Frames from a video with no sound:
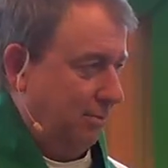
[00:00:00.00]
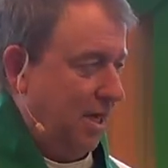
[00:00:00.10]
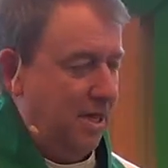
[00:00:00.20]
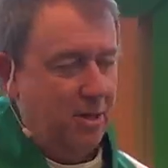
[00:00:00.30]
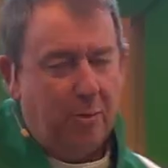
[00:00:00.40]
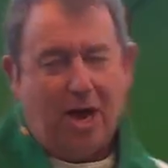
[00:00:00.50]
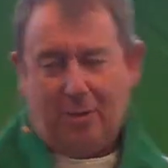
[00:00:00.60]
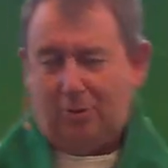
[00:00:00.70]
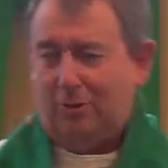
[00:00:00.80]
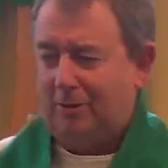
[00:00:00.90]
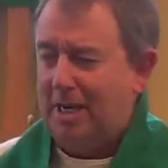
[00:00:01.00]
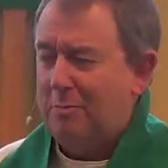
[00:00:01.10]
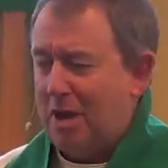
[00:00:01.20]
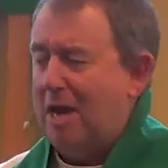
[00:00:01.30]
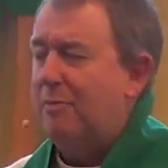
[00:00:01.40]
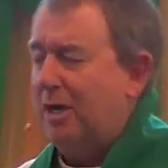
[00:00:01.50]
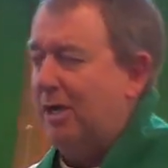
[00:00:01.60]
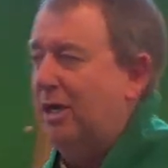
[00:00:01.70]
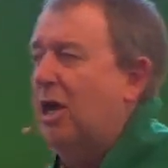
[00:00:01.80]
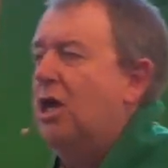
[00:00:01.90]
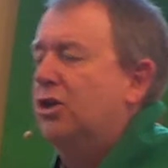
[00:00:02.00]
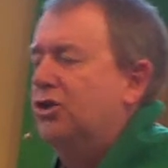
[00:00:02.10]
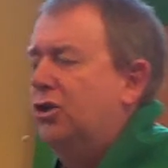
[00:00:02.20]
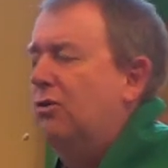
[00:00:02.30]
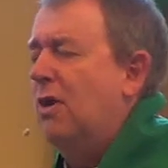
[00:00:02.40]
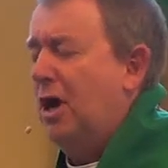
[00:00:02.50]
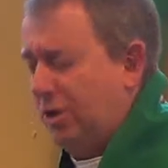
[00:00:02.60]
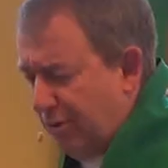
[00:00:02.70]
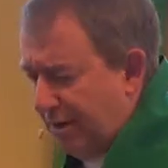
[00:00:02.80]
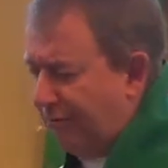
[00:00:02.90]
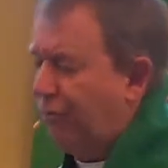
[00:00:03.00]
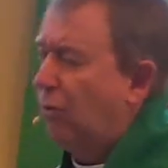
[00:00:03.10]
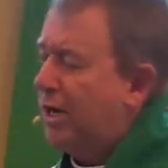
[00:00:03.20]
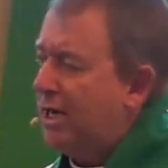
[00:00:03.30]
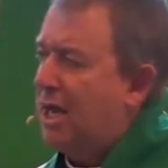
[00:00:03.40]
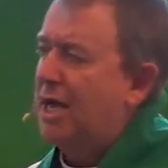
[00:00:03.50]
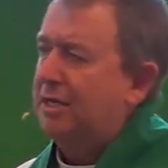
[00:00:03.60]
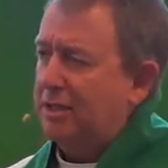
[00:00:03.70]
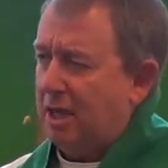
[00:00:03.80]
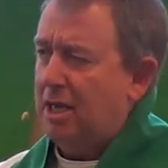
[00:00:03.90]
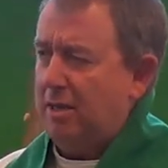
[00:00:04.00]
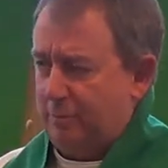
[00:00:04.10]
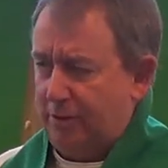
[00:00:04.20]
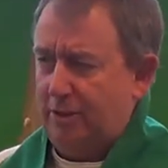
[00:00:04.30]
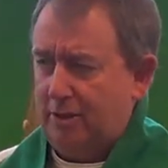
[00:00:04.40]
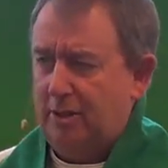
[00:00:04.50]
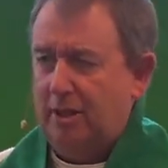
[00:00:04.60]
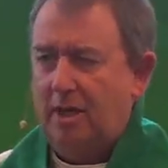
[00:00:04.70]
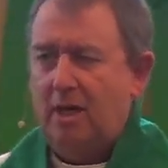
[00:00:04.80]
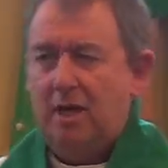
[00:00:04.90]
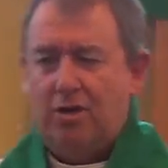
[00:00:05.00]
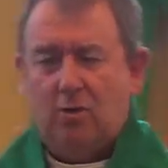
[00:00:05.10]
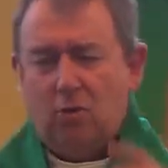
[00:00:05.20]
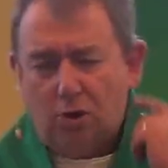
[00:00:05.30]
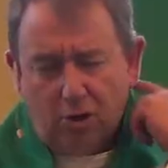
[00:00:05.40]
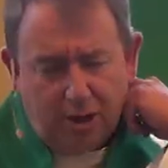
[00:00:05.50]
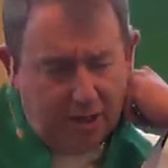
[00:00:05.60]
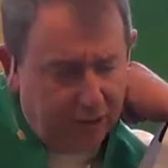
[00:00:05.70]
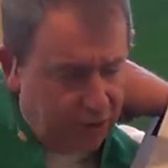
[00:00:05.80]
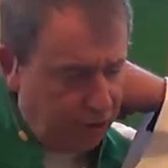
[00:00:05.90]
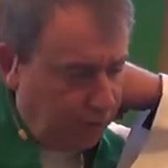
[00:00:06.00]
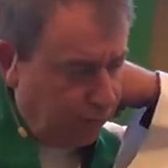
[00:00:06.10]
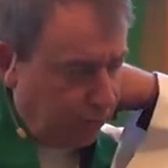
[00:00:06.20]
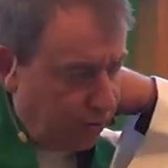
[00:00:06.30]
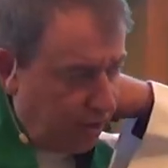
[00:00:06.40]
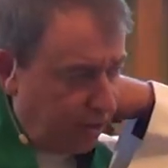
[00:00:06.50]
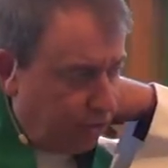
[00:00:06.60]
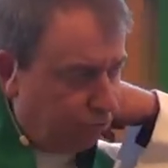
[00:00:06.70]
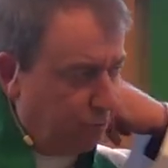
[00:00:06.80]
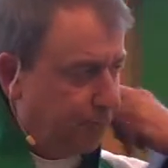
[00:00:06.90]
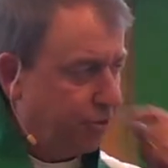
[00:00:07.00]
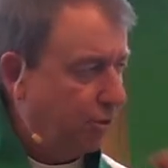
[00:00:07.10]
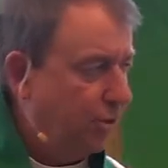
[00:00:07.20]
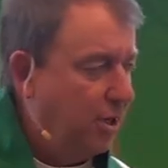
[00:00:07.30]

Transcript: in the Bible, in my opinion? 249 times the word is used in Scripture.